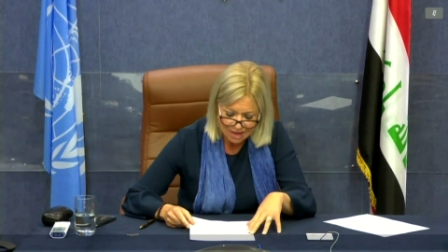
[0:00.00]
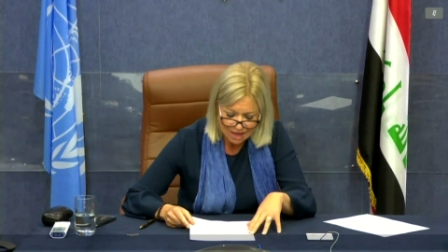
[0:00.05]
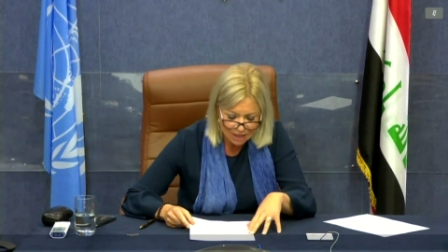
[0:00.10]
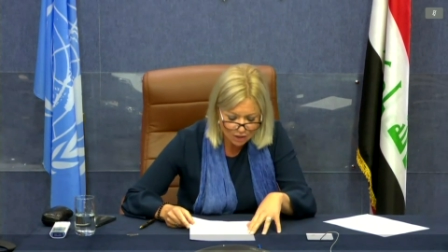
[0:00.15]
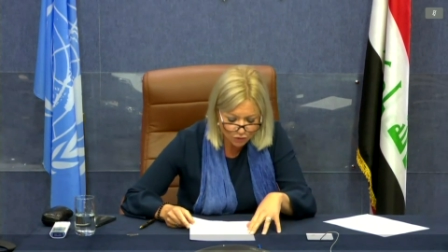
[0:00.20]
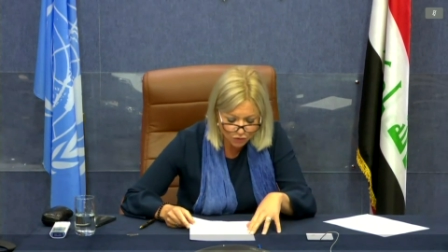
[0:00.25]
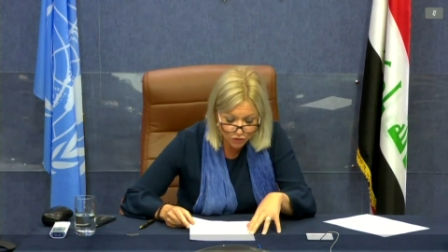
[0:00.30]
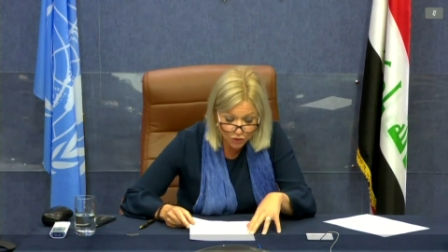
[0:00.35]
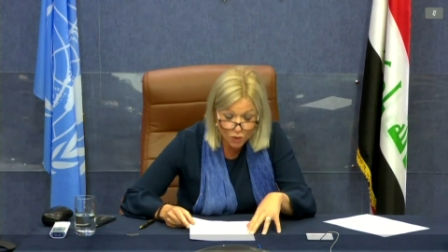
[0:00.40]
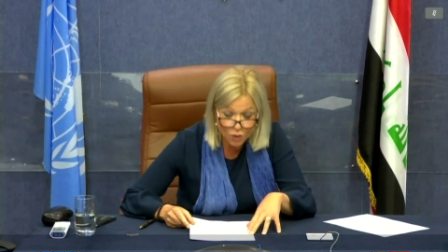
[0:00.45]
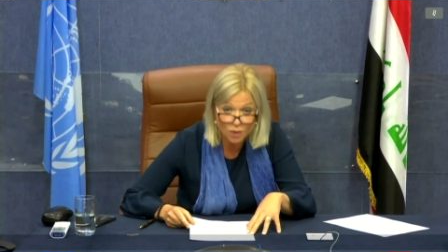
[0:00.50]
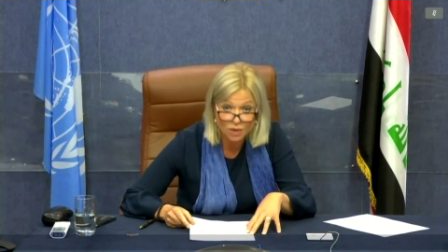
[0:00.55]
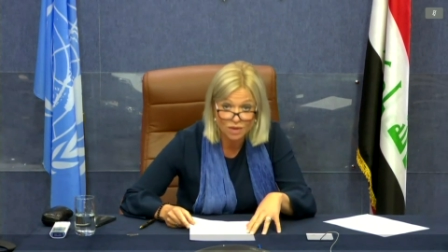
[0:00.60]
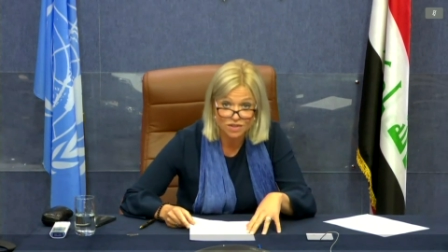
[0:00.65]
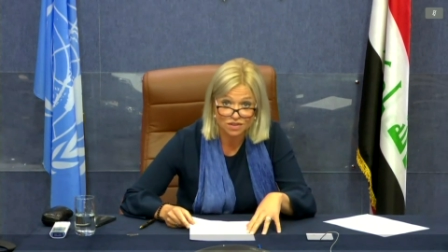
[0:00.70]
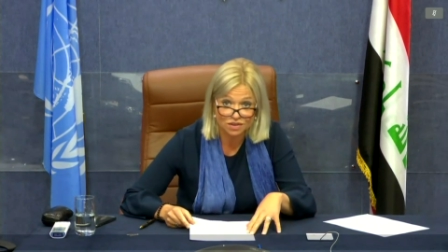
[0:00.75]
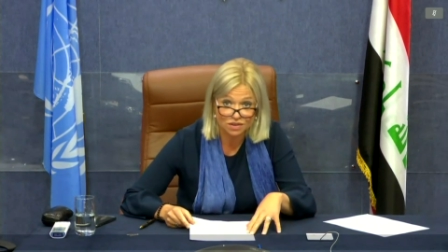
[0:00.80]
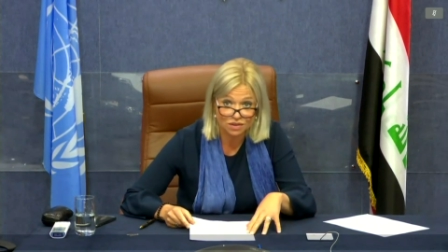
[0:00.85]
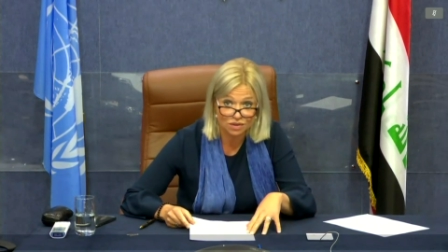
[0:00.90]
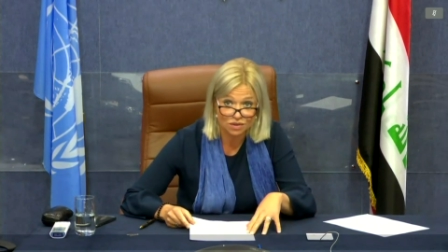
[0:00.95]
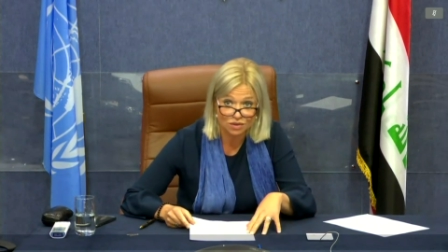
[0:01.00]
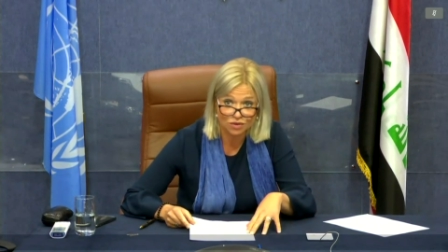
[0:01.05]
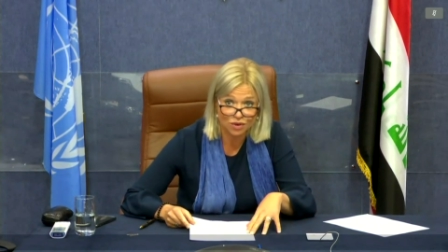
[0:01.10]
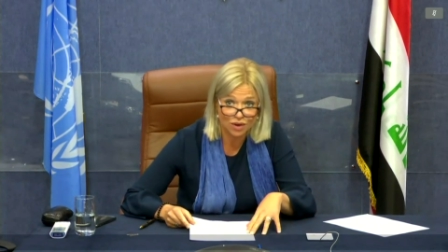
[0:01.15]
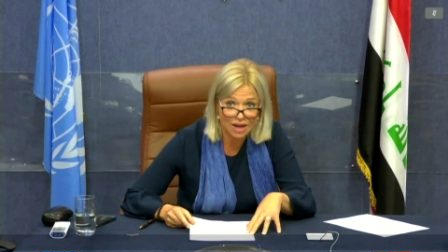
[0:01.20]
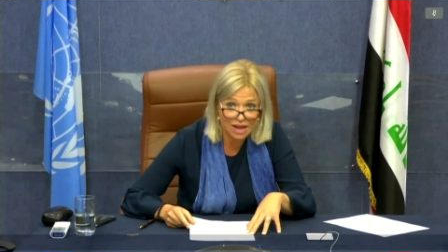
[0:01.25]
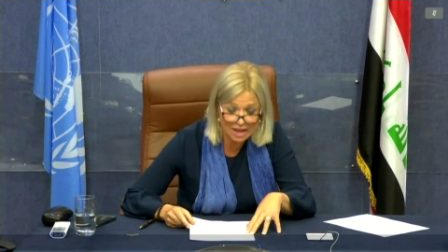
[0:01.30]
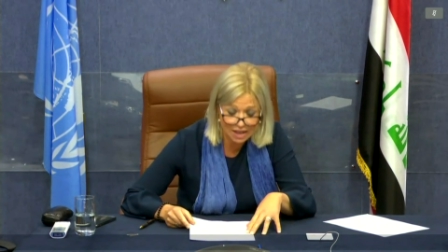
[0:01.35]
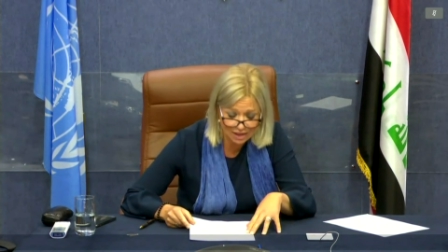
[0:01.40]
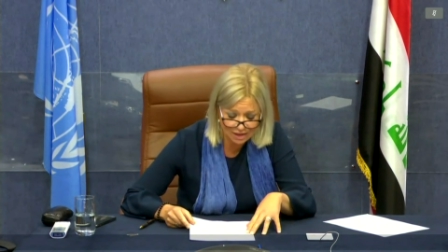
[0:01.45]
And of course,
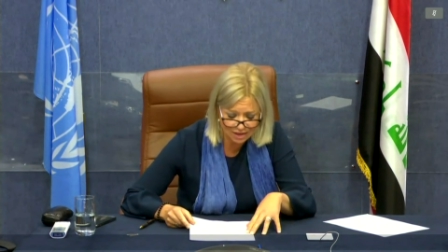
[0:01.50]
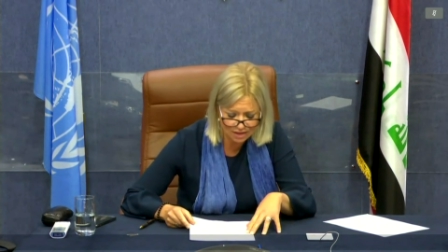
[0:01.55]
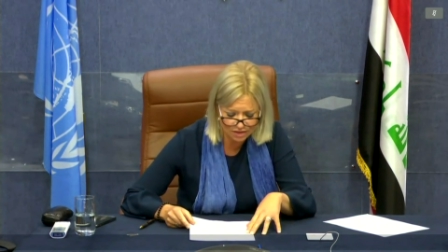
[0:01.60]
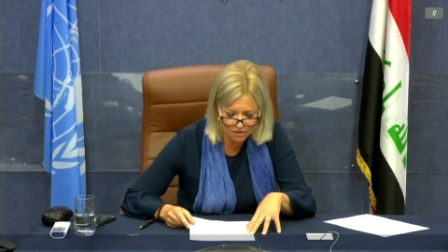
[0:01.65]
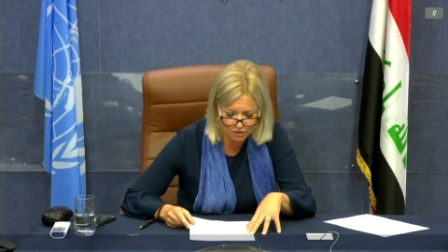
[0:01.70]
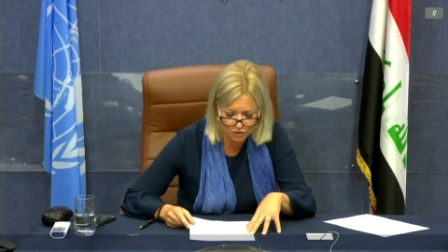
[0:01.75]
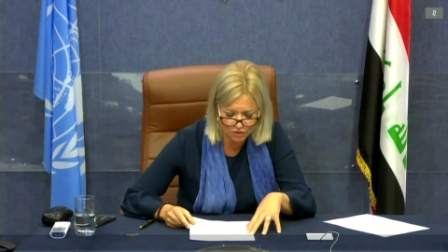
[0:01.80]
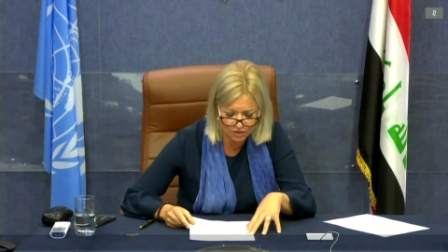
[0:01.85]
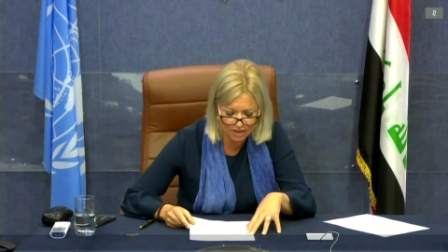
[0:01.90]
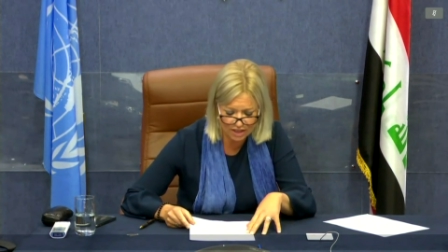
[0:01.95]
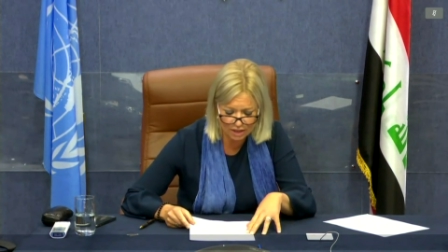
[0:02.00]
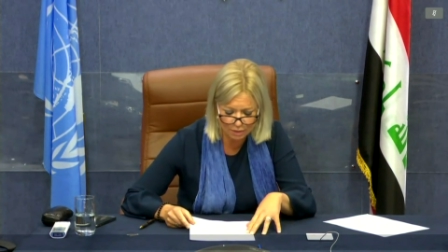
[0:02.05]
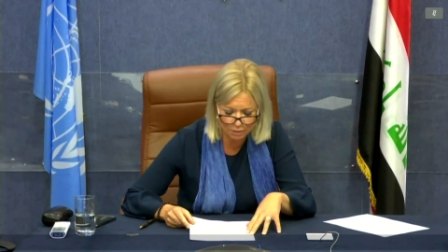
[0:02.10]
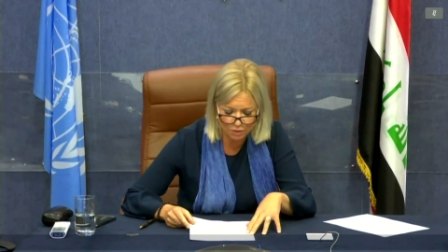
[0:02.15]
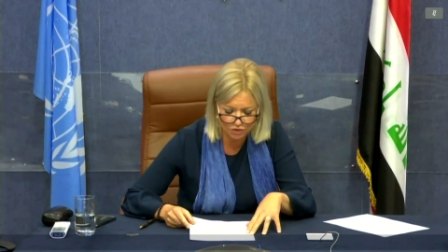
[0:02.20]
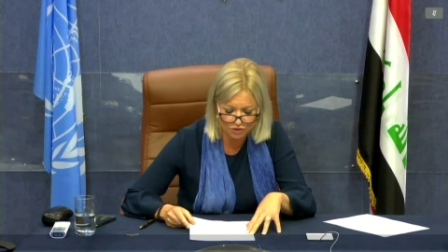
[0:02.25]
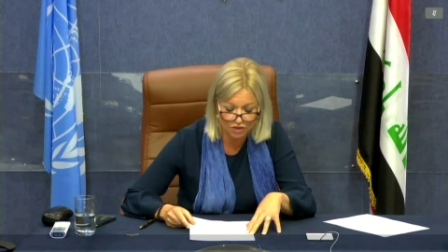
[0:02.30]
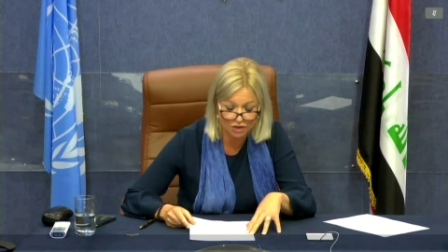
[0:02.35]
for any sustainable